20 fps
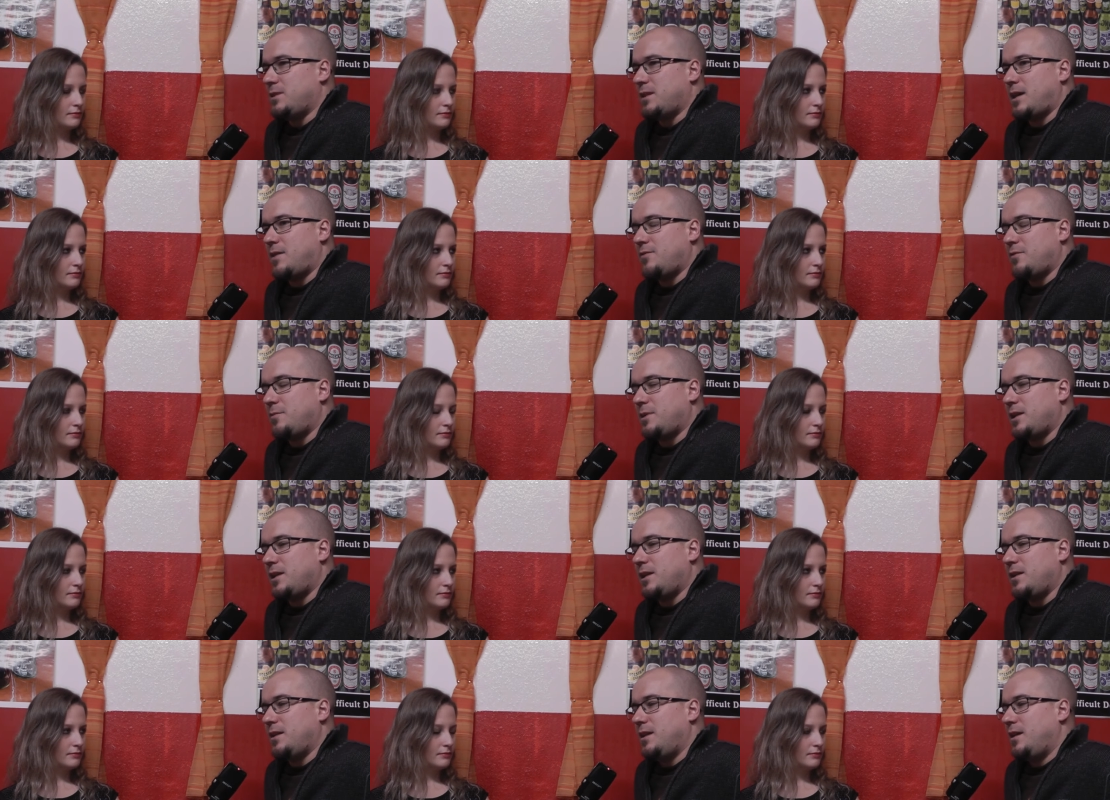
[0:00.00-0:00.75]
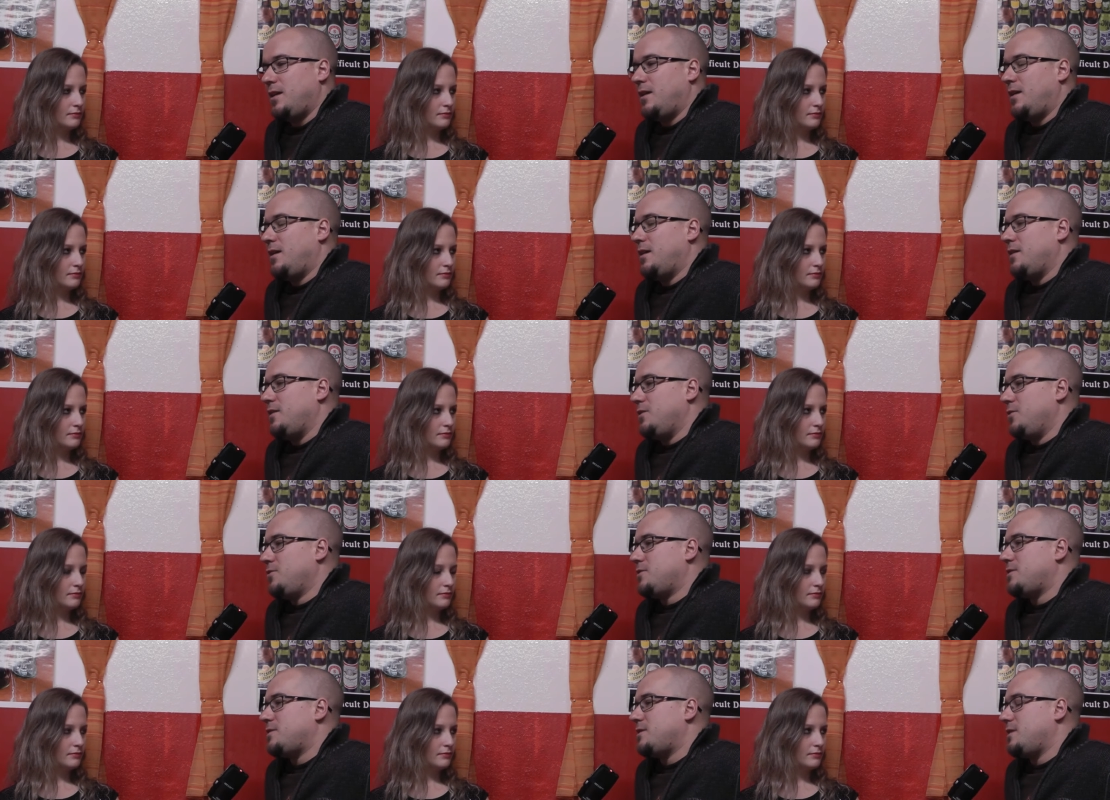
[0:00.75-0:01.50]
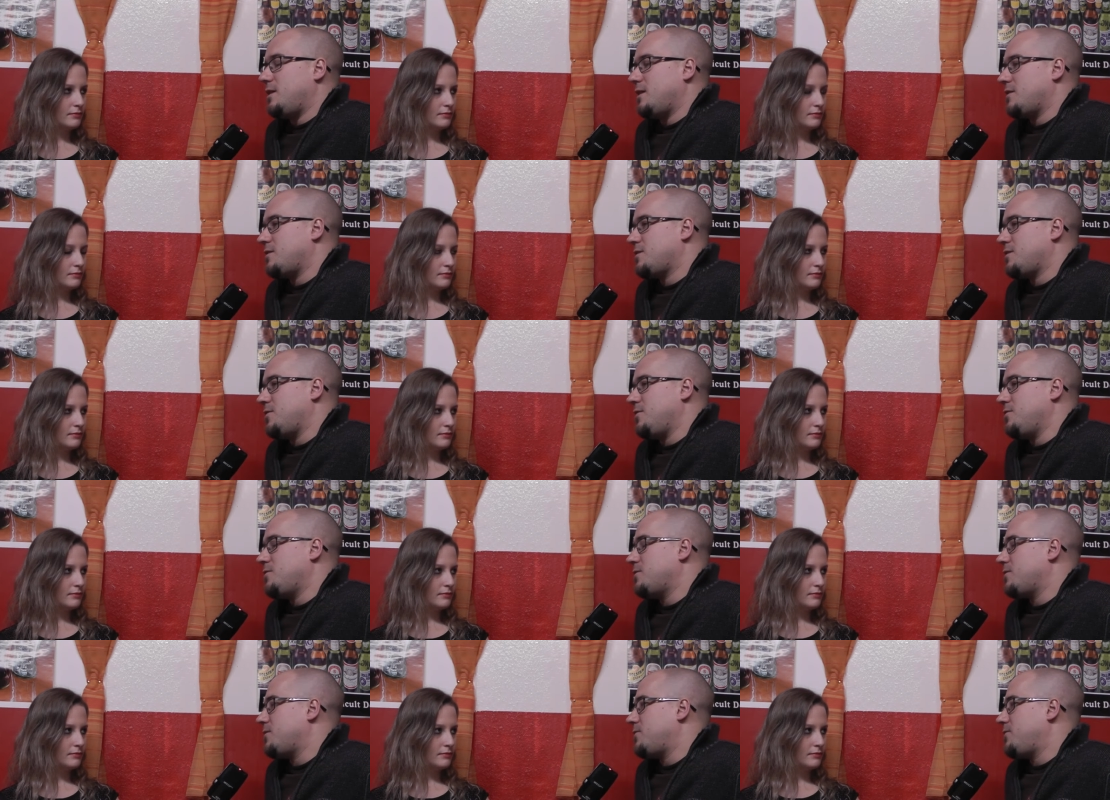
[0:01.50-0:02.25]
Speaker 1: Everybody uses the
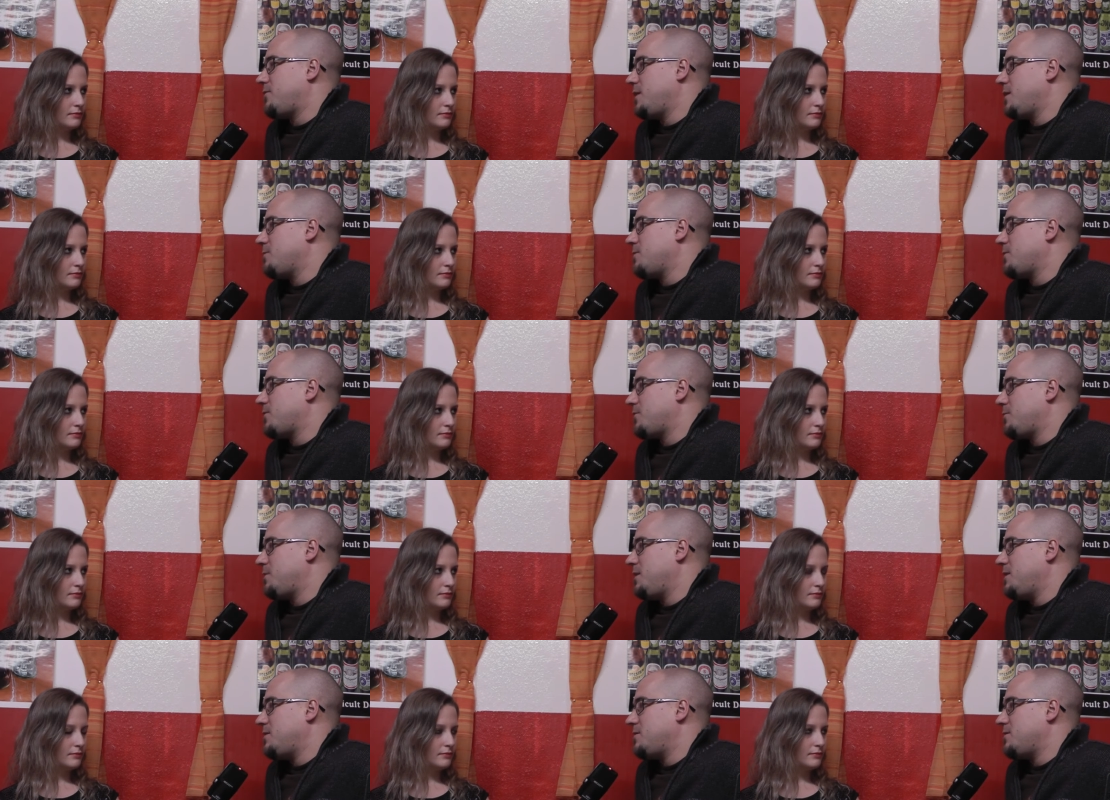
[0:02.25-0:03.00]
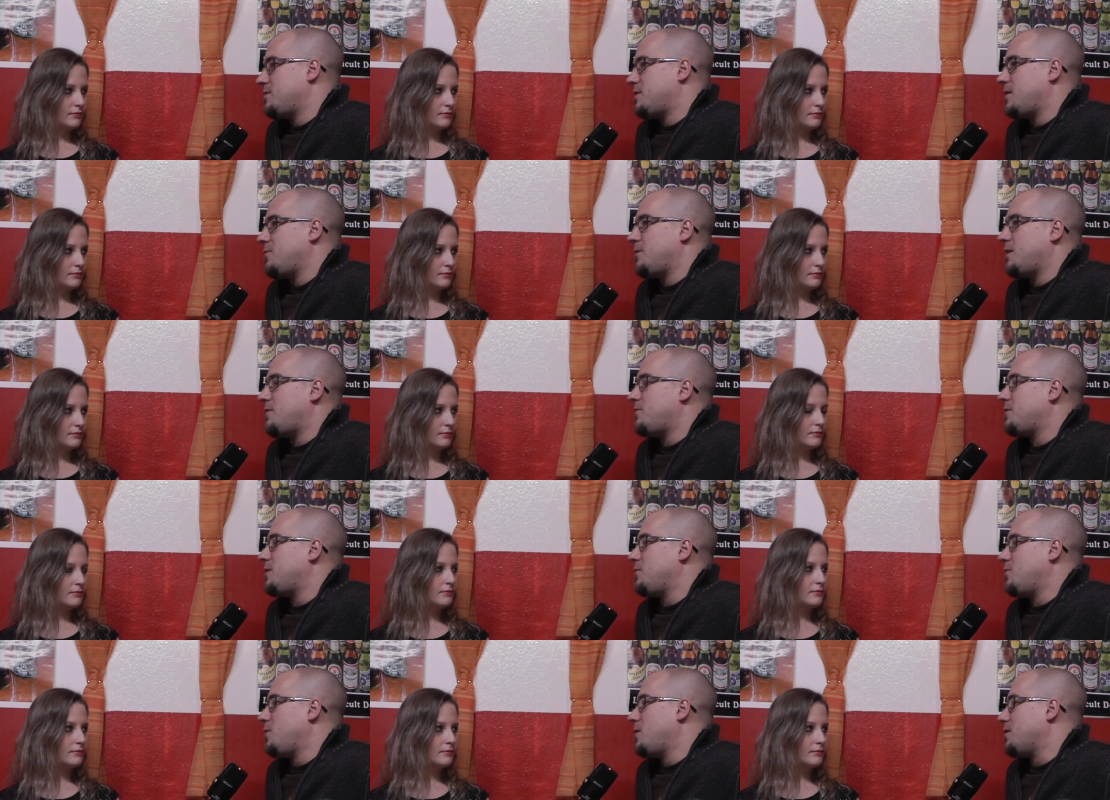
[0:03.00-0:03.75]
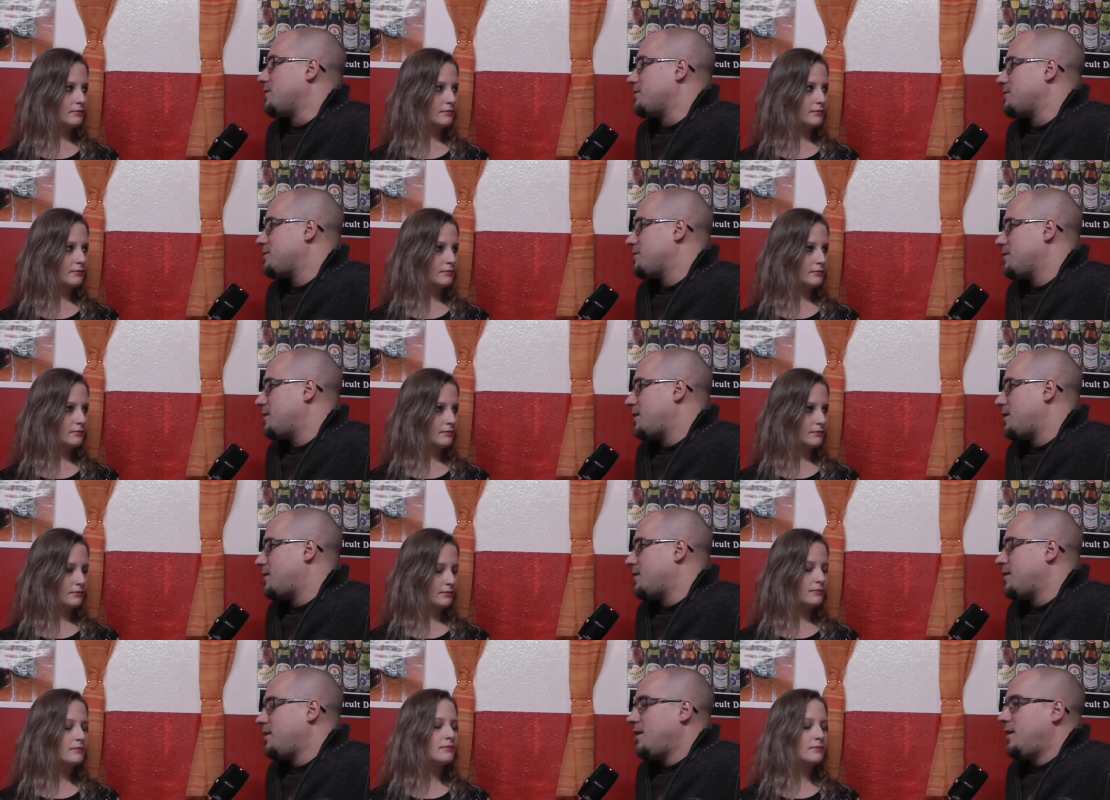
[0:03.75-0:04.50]
excuse of the freedom of speech to say whatever he wants,
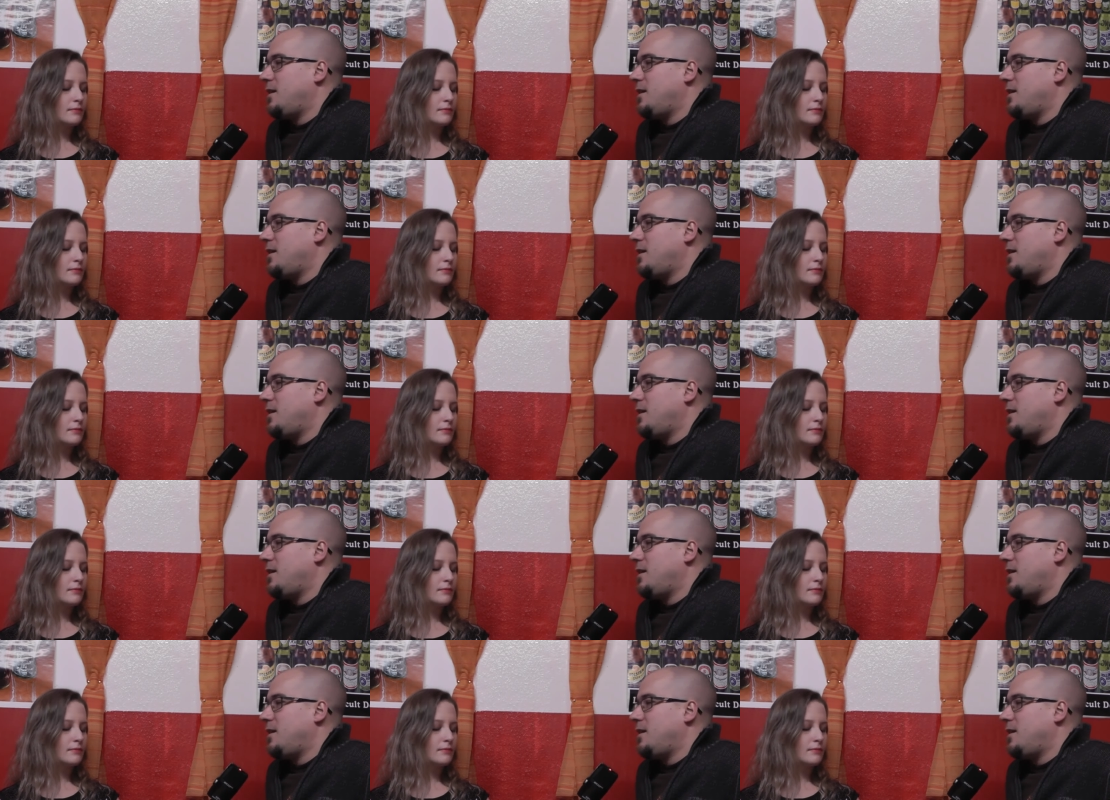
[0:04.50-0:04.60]
and